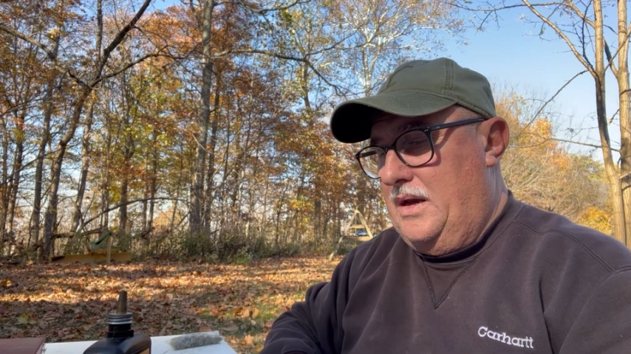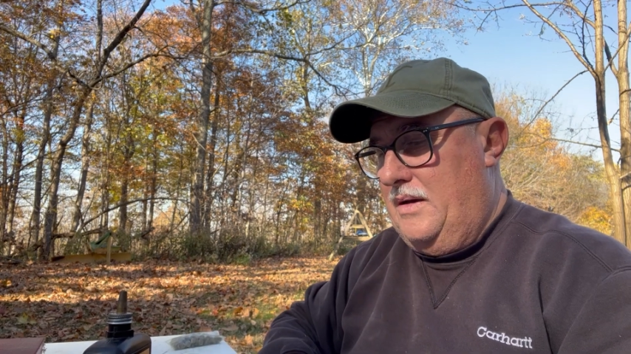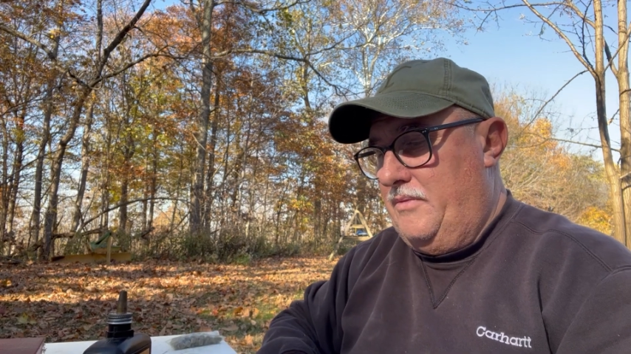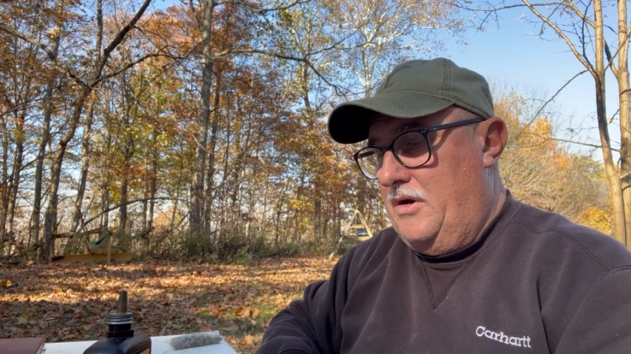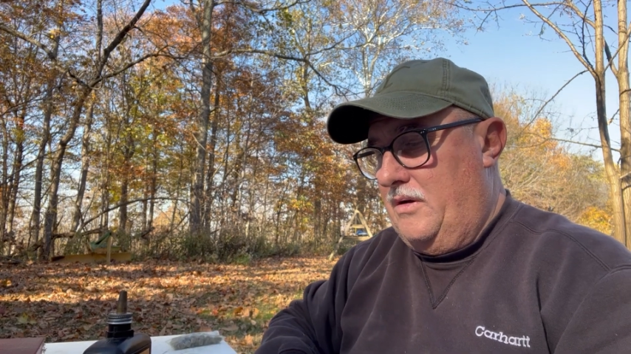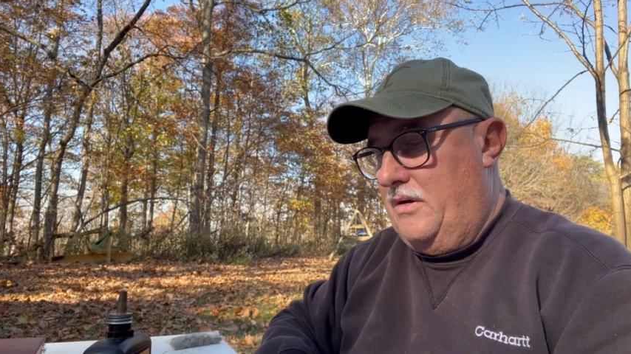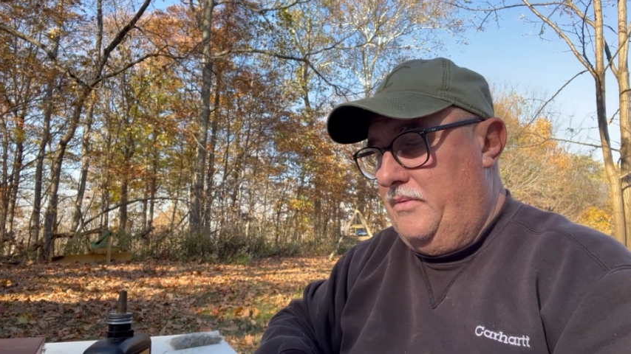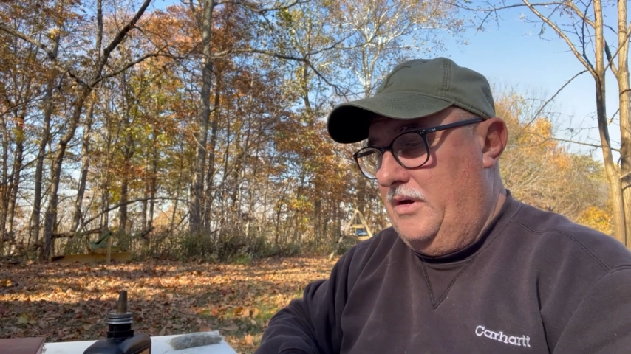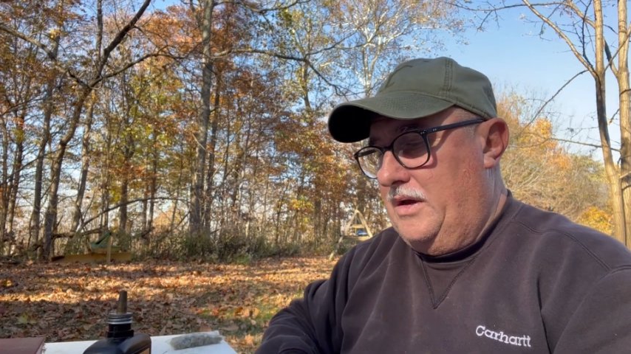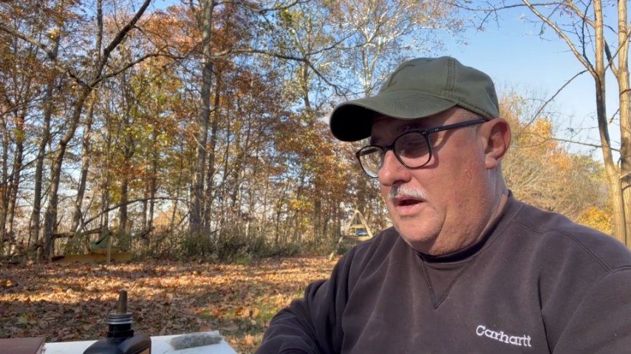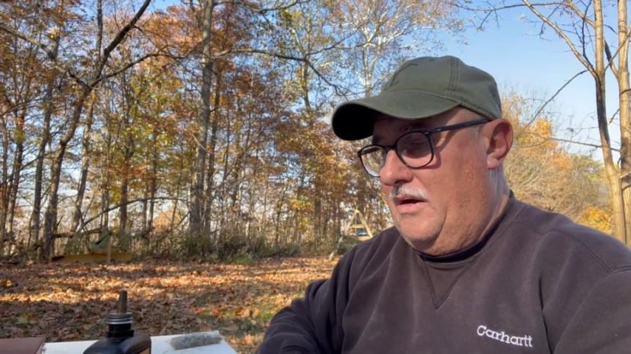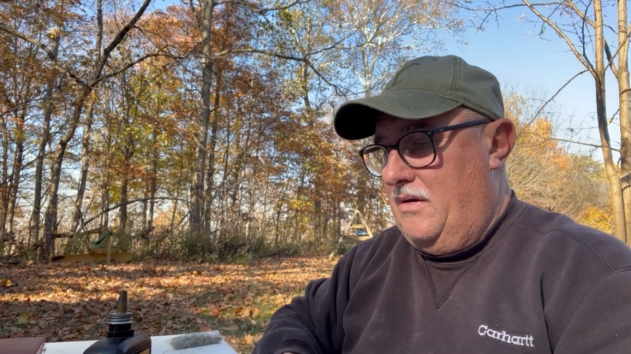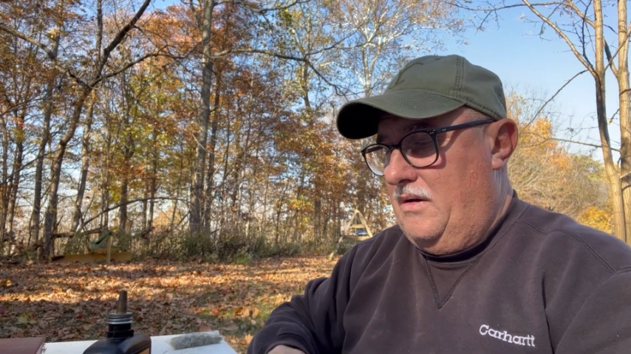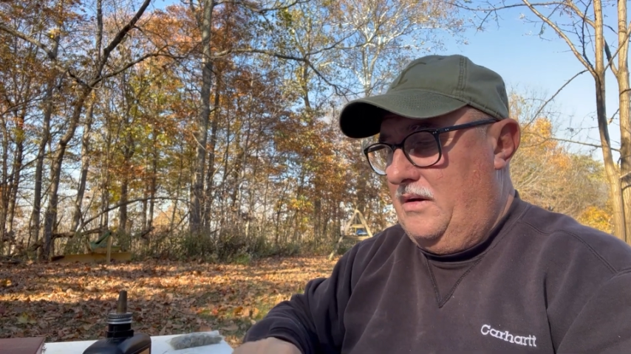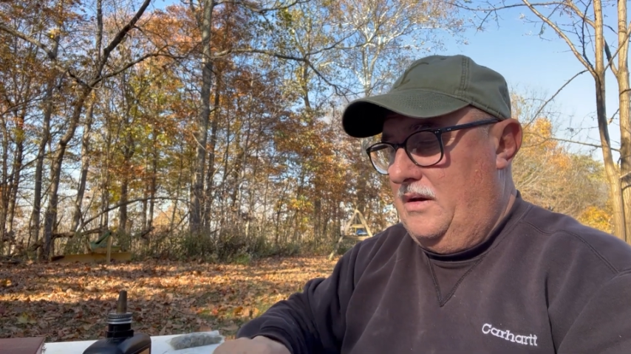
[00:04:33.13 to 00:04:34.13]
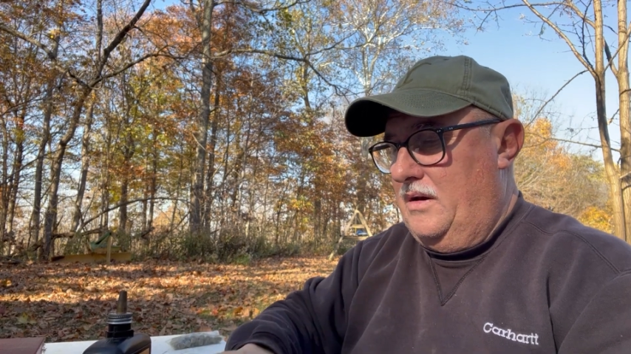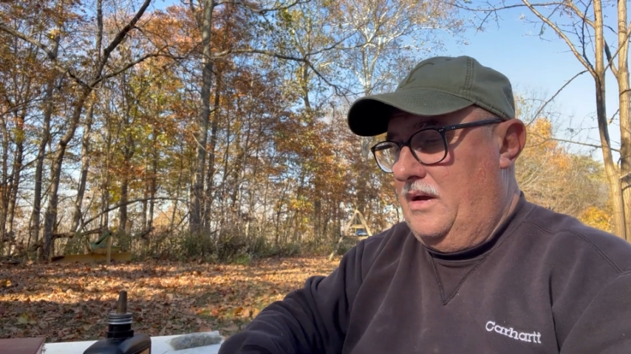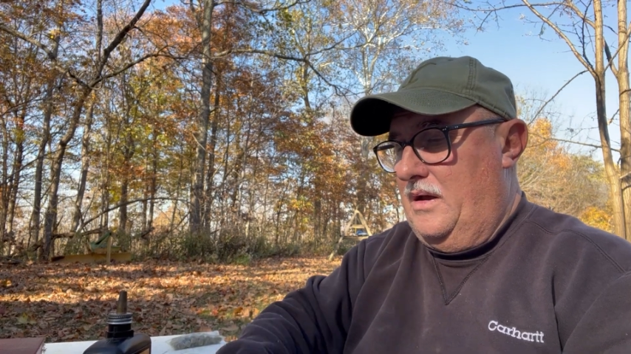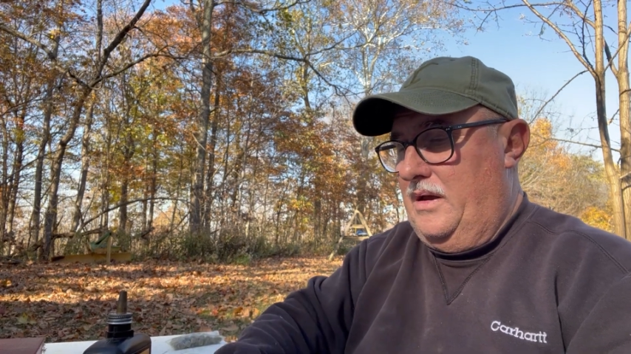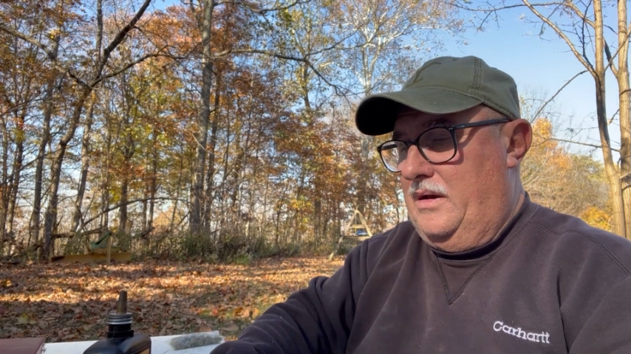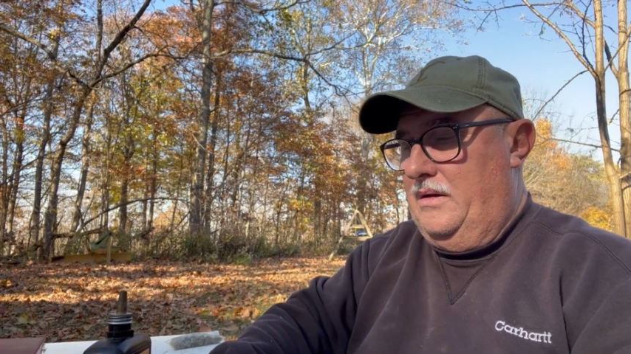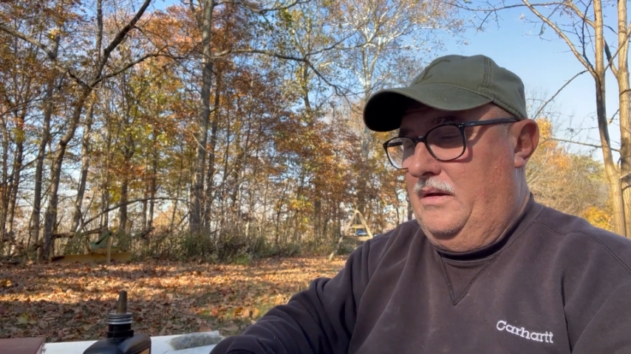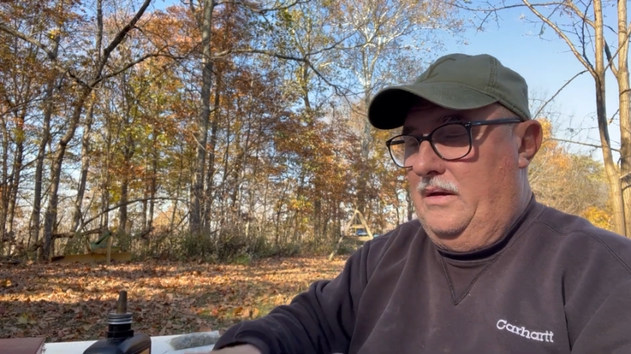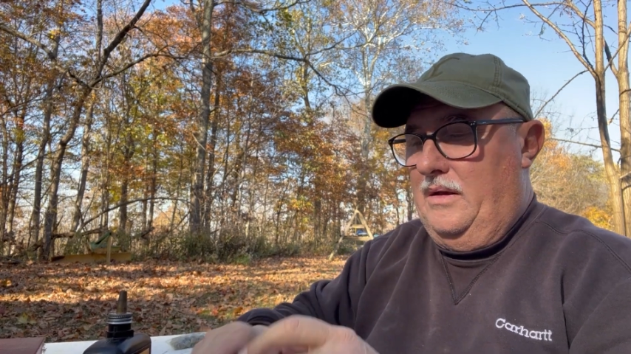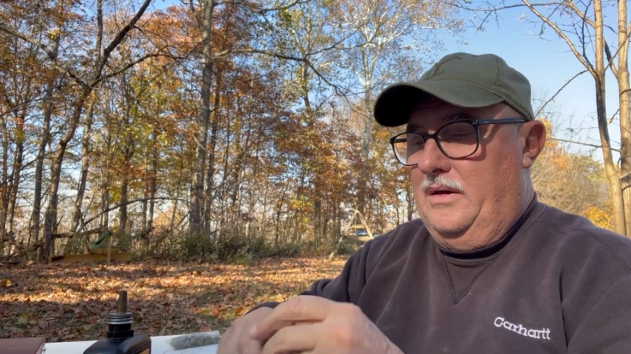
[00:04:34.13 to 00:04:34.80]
I'm not going to be carrying the gun,